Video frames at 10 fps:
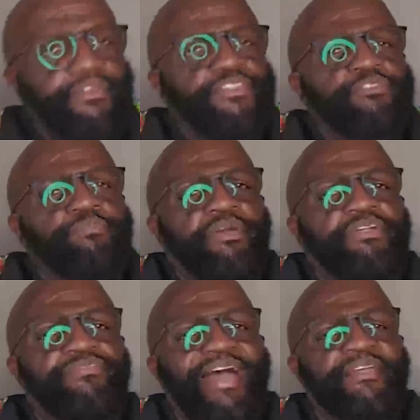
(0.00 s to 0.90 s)
of the
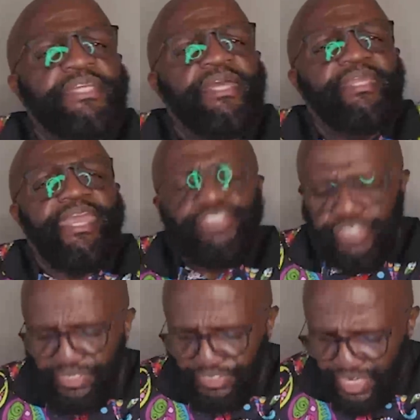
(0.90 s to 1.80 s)
spirit found in
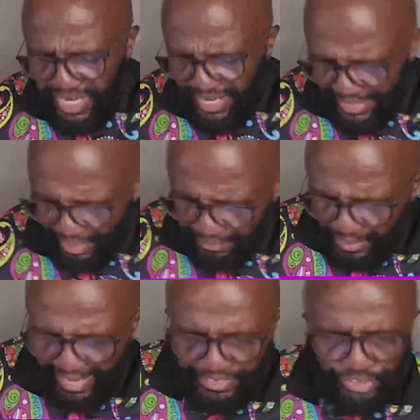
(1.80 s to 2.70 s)
Galatians. Now,
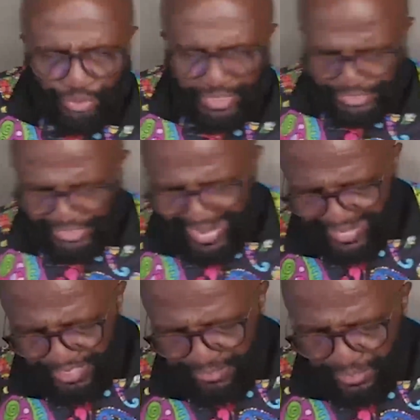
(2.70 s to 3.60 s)
and so he
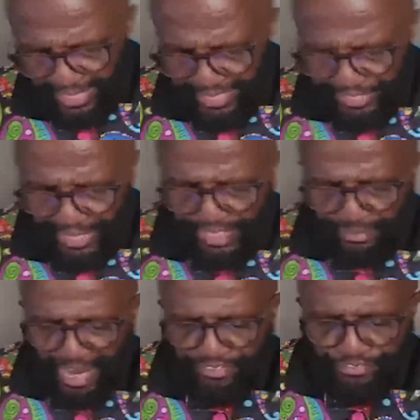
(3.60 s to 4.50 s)
says, he says,
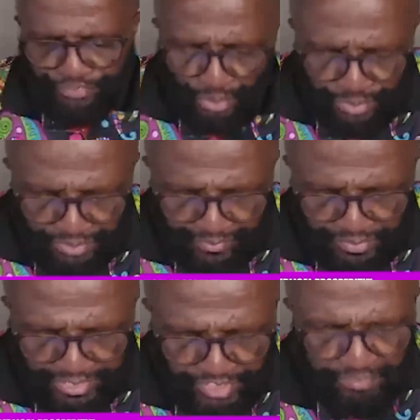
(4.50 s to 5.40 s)
my fruit
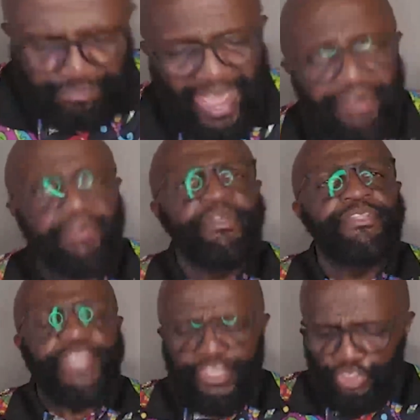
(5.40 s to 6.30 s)
is better
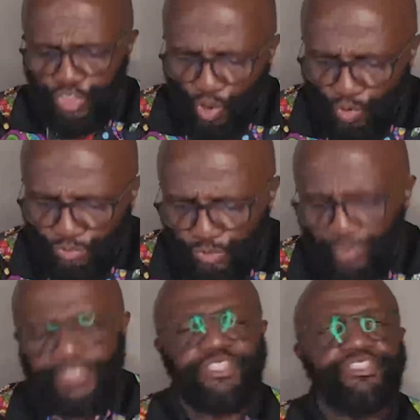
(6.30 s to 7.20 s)
than gold. So
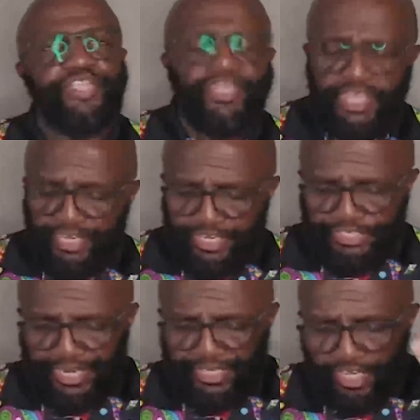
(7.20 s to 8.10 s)
what is he saying?
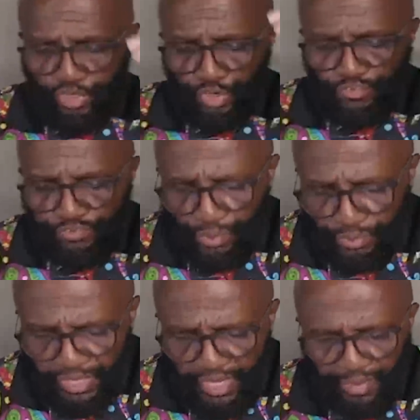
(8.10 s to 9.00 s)
He's saying that your
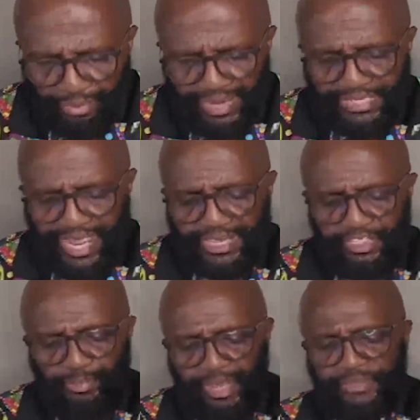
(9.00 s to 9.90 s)
fruit, praise God,
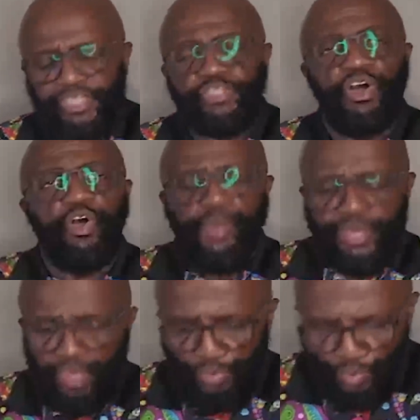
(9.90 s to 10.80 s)
is better than gold.
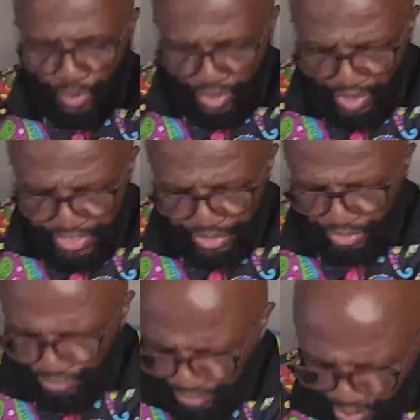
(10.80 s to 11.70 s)
In other words,
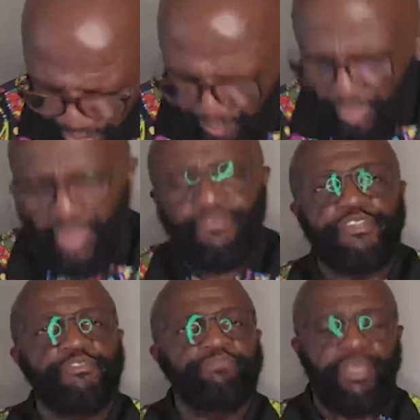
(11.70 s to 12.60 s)
your fruit of the
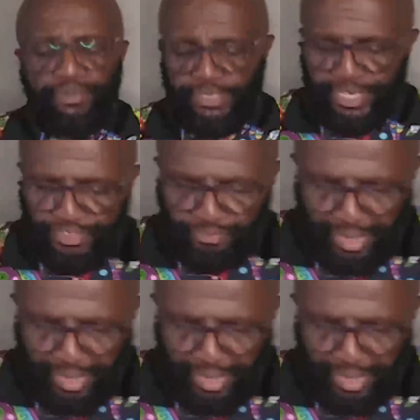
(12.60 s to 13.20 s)
spirit is